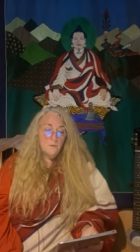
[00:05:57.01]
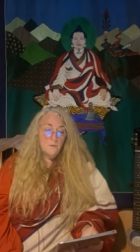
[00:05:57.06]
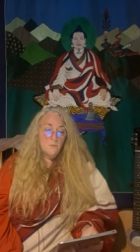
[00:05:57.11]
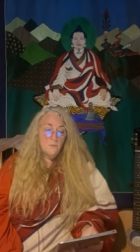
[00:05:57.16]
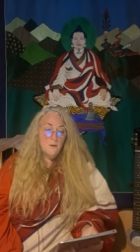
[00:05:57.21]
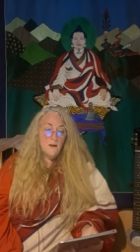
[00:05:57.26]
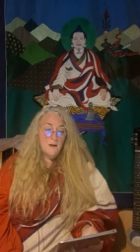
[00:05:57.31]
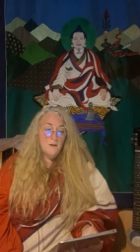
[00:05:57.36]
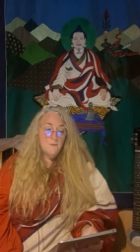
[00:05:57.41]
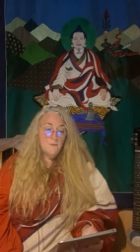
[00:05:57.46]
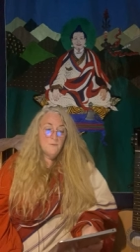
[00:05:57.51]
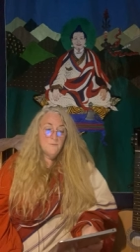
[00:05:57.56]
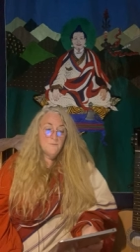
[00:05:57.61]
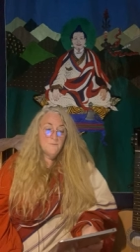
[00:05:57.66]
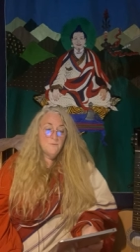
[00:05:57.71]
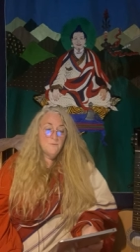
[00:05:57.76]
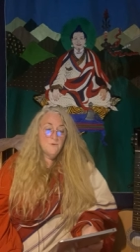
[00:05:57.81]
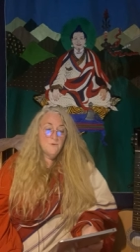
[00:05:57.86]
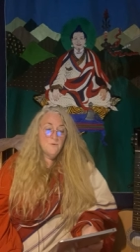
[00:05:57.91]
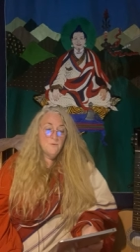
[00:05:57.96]
Well,
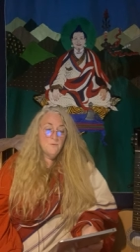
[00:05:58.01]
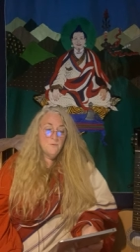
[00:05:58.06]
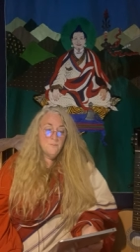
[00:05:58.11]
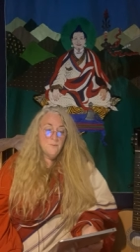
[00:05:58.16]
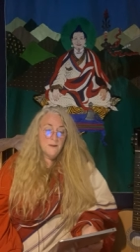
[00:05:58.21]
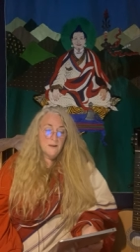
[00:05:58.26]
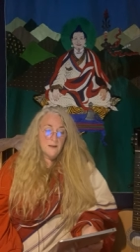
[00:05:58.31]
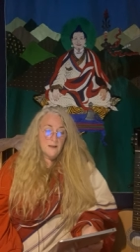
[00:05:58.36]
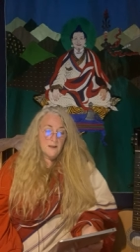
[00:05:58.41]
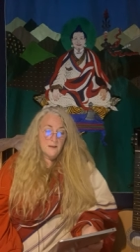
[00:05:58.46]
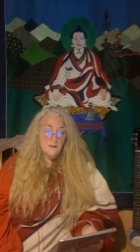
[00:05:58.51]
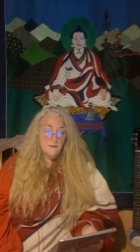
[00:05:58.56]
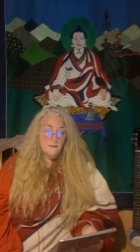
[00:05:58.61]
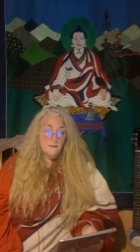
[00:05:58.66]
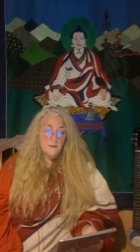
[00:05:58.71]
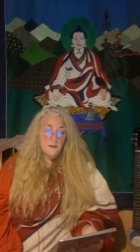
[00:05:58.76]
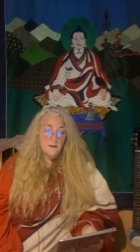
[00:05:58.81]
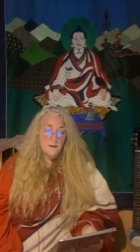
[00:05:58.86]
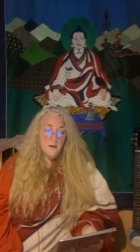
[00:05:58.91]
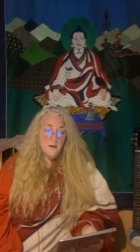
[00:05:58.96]
you
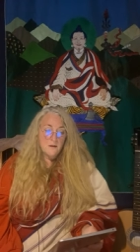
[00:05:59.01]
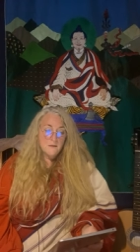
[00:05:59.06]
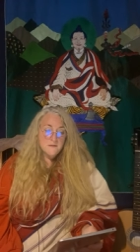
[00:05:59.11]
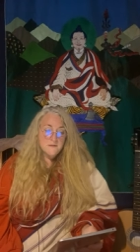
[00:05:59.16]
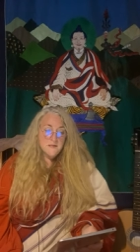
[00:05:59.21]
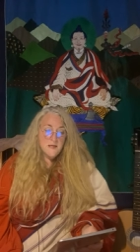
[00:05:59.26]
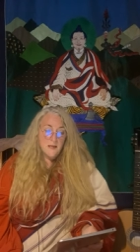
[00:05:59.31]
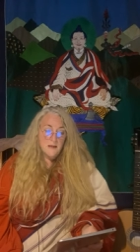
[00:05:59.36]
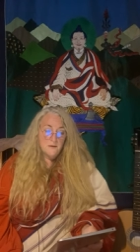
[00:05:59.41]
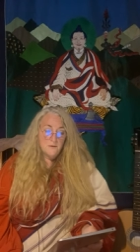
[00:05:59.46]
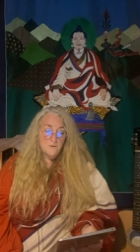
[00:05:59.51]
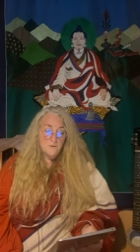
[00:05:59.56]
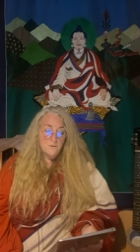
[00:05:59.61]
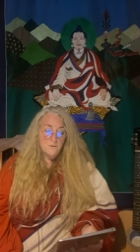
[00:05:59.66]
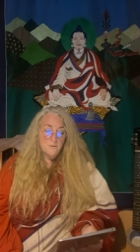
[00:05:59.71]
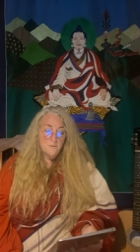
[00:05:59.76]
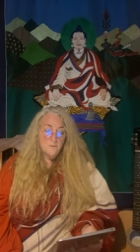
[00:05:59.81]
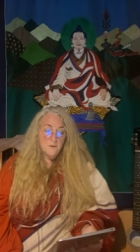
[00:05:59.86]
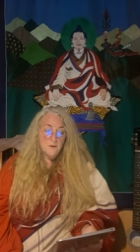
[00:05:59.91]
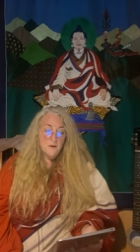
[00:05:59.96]
begin and I'll tell
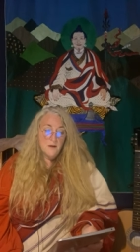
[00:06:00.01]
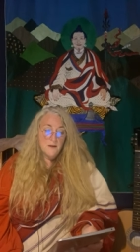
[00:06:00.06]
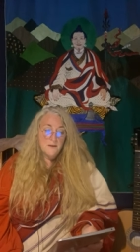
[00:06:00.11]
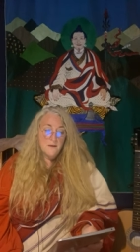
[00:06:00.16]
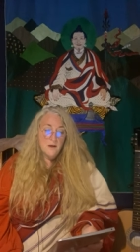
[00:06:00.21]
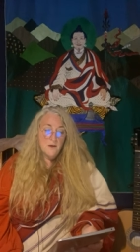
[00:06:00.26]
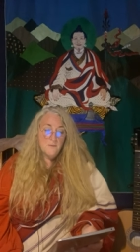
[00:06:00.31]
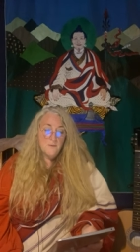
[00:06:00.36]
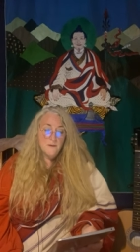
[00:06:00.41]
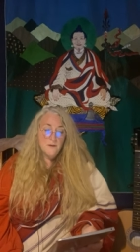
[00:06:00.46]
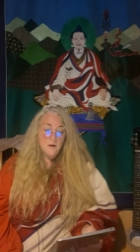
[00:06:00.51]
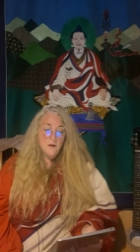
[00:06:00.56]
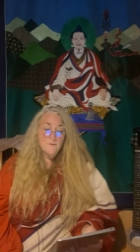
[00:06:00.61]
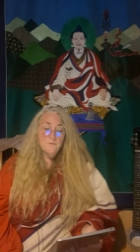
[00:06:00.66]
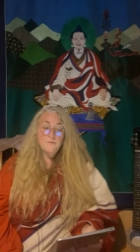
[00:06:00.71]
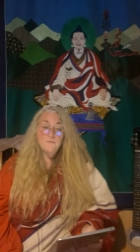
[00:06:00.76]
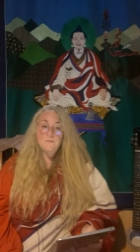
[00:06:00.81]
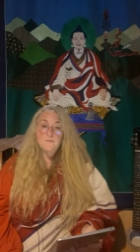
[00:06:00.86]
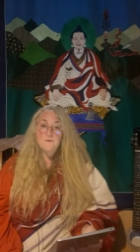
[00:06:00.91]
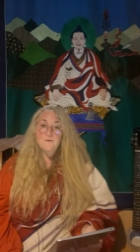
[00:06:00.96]
you when I know enough
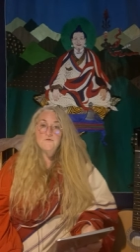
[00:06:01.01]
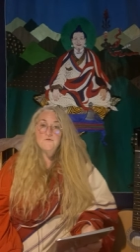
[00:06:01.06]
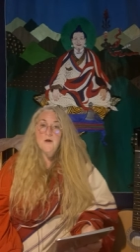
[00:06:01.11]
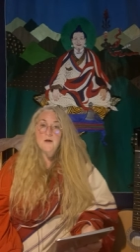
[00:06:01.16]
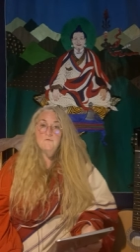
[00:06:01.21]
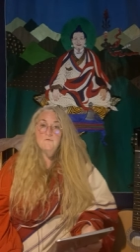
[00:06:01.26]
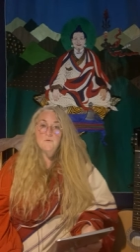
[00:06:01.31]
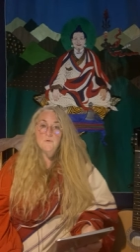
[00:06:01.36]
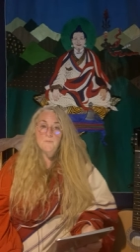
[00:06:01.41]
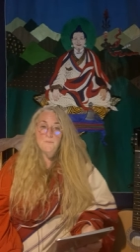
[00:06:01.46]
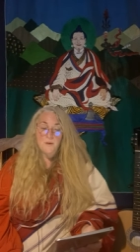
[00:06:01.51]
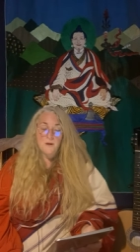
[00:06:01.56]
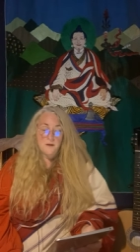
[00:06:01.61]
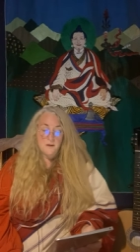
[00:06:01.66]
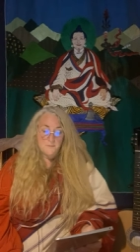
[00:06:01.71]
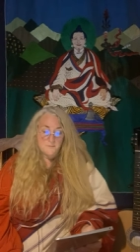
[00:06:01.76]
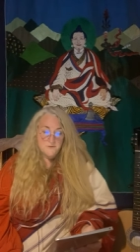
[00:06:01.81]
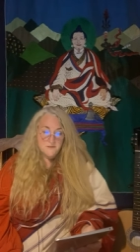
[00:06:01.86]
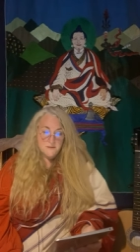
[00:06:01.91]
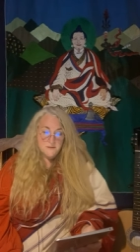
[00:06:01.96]
for general
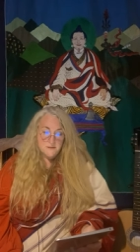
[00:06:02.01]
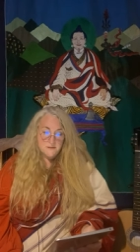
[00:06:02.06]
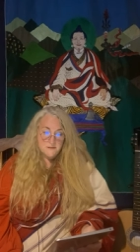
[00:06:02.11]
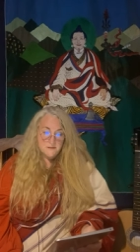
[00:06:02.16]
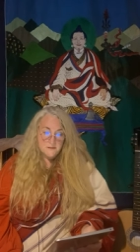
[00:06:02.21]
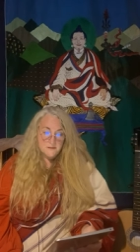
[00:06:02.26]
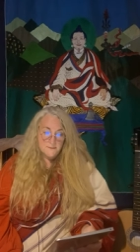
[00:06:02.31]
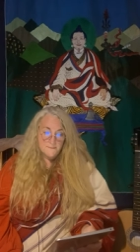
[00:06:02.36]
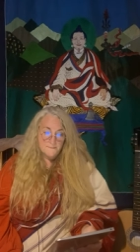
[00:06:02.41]
purposes.